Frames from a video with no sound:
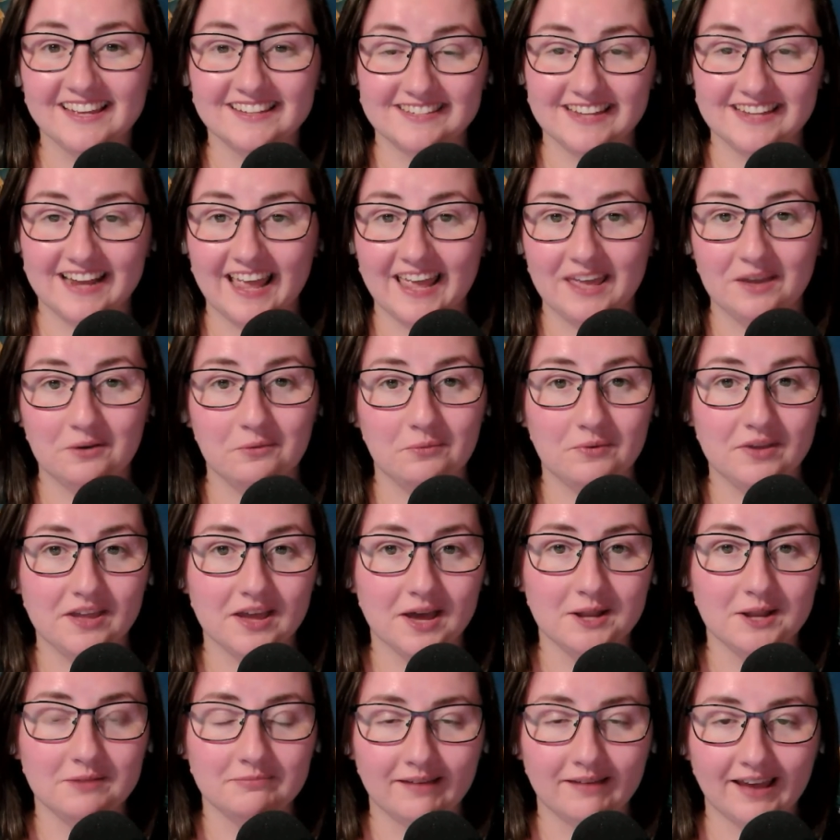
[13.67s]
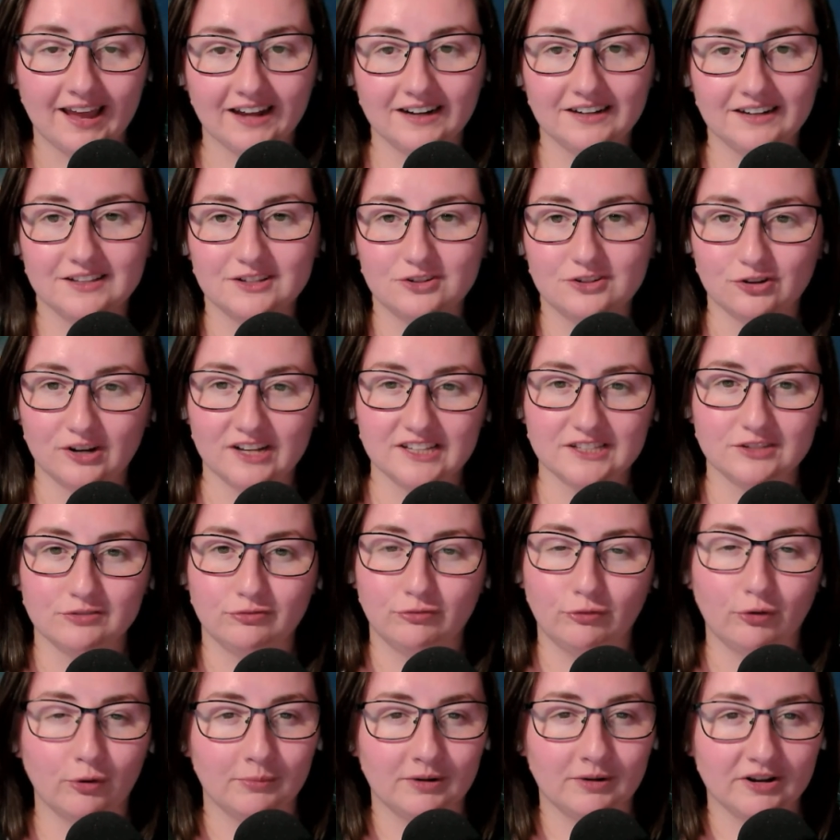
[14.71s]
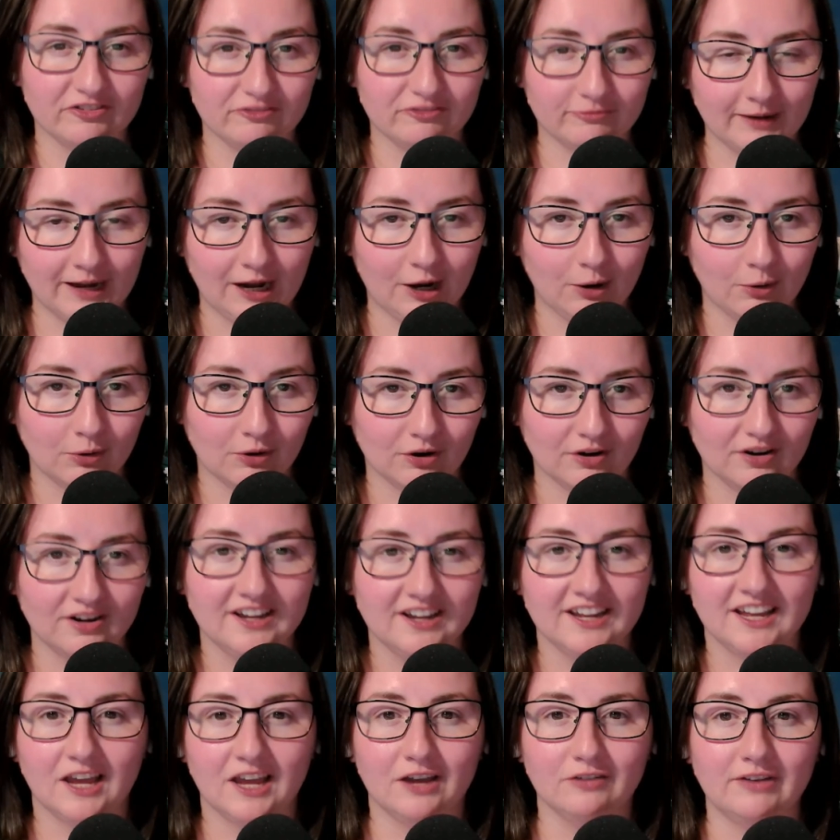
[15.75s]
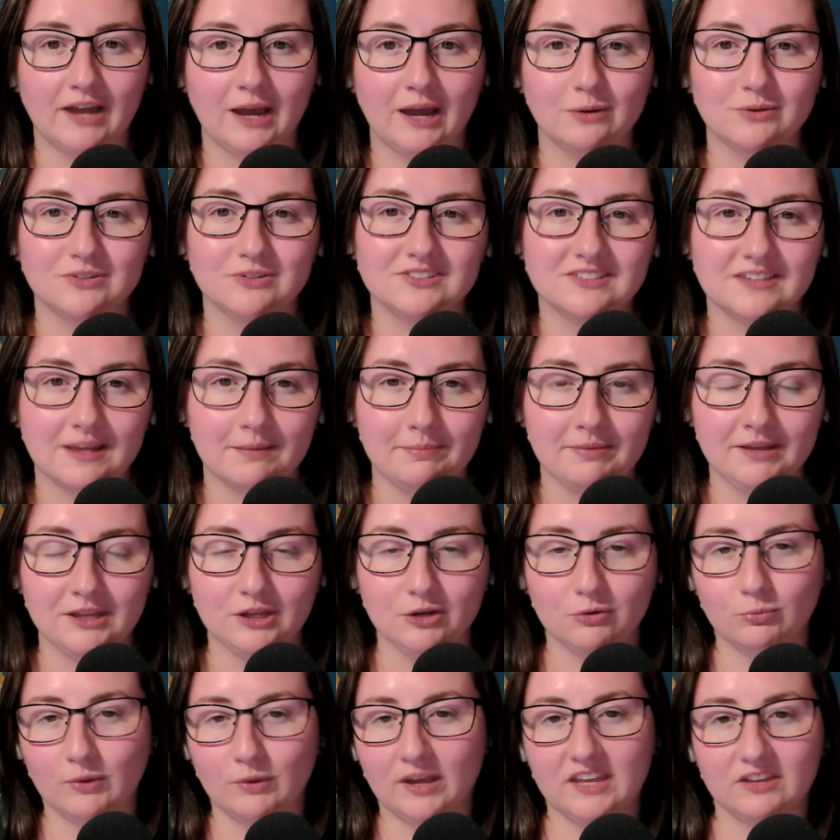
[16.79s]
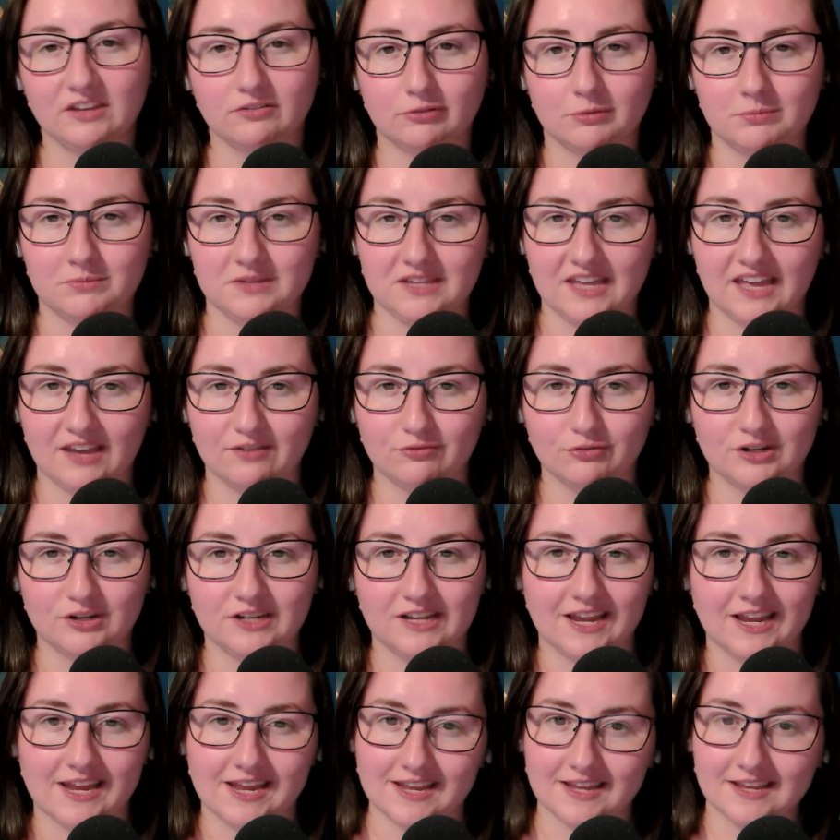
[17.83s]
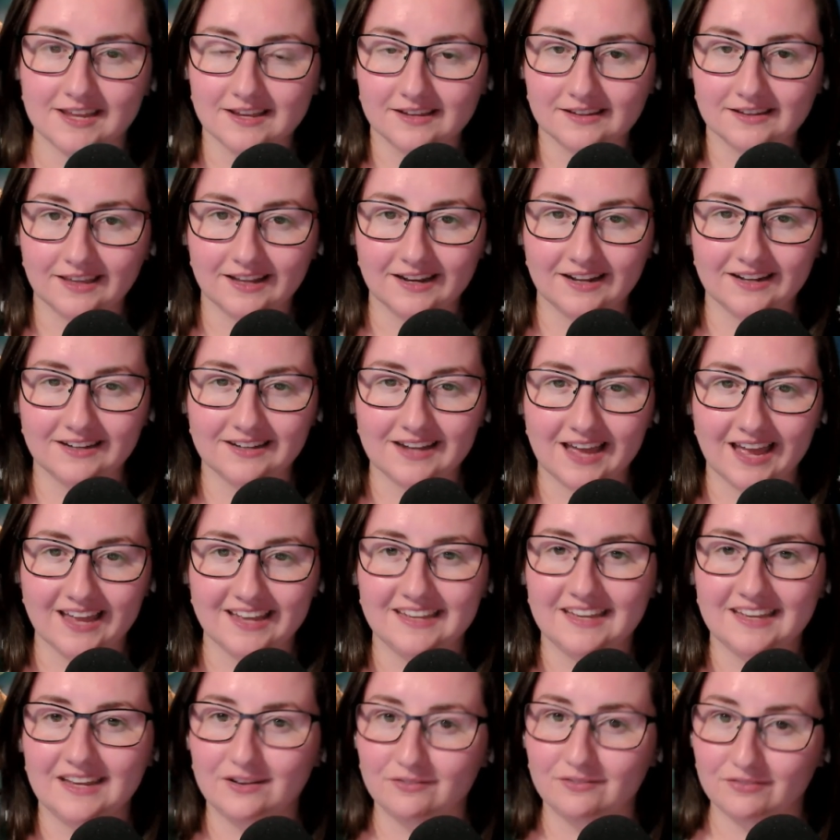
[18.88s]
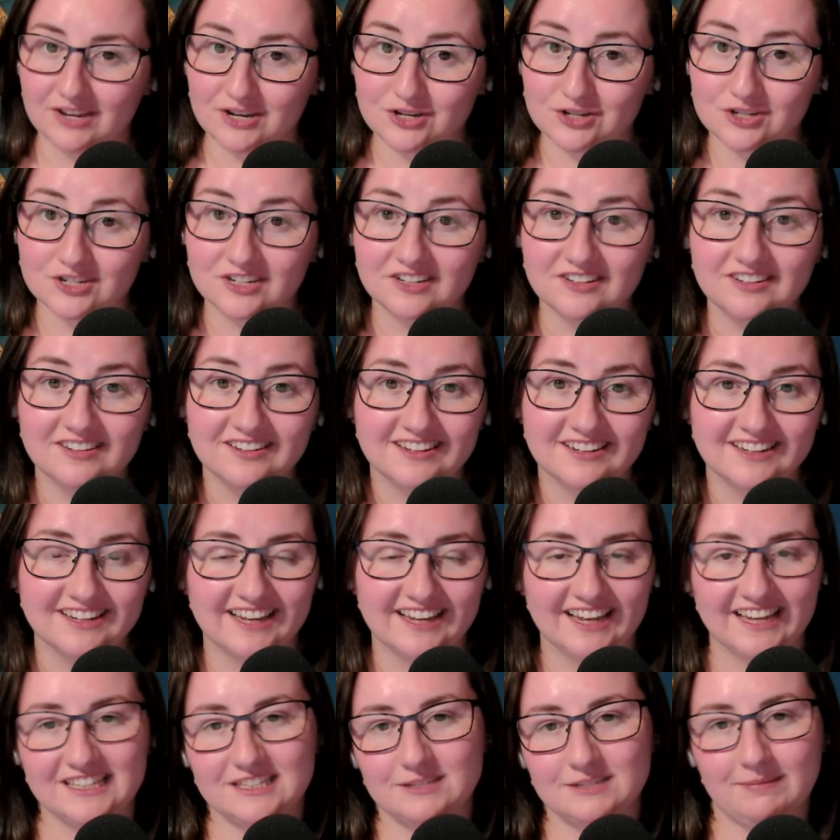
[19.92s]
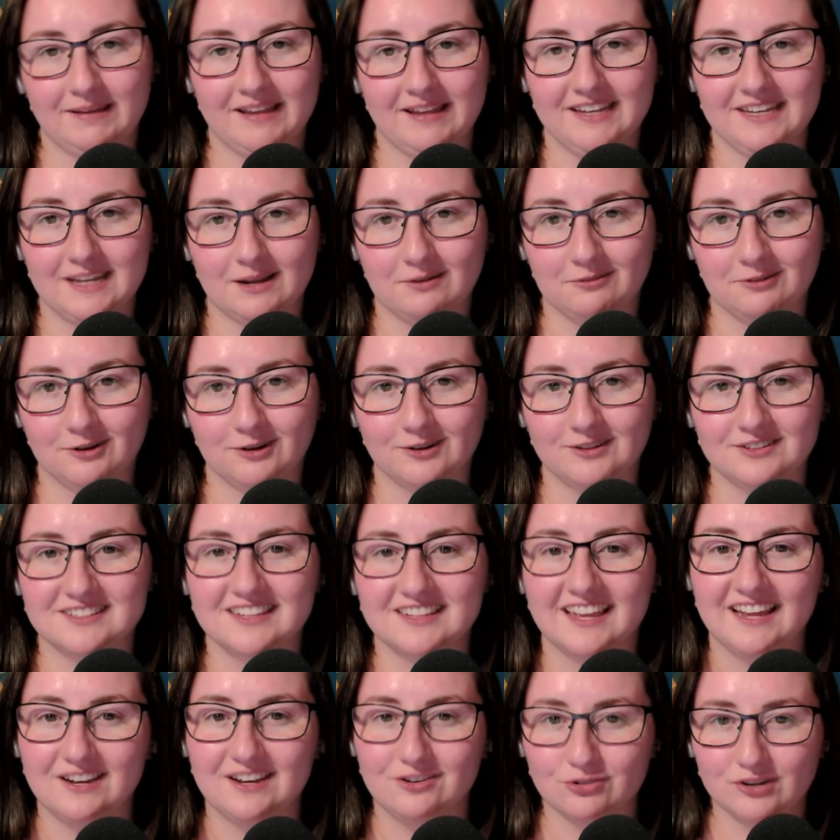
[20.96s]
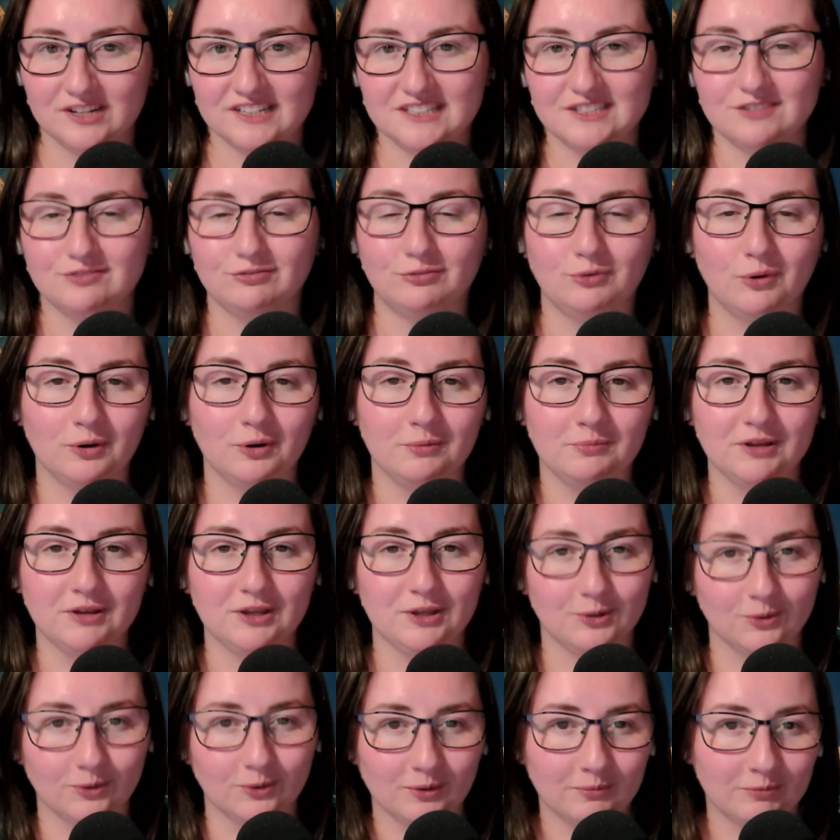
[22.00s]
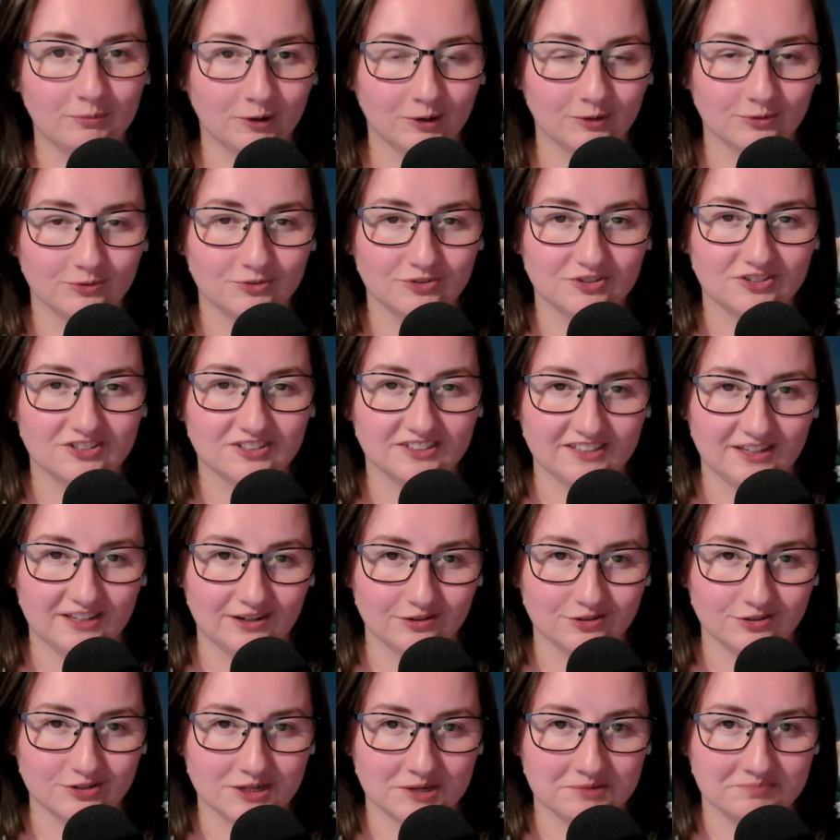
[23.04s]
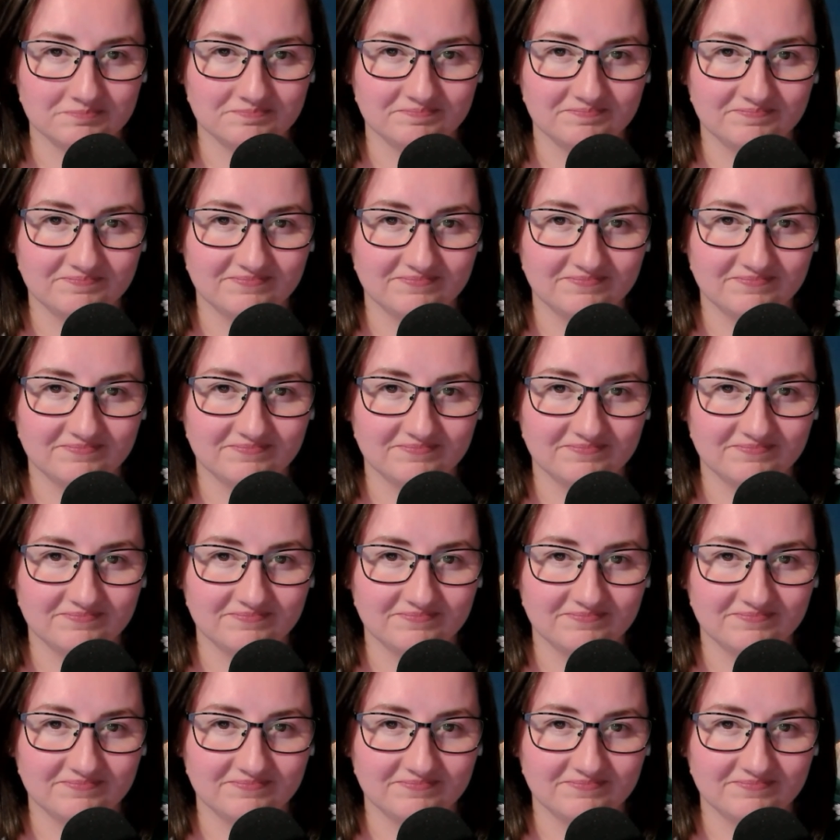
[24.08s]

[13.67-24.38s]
Today, we unpack the transformative power of how stepping away from the everyday can ignite innovation, expand networks, and transform your approach to leadership.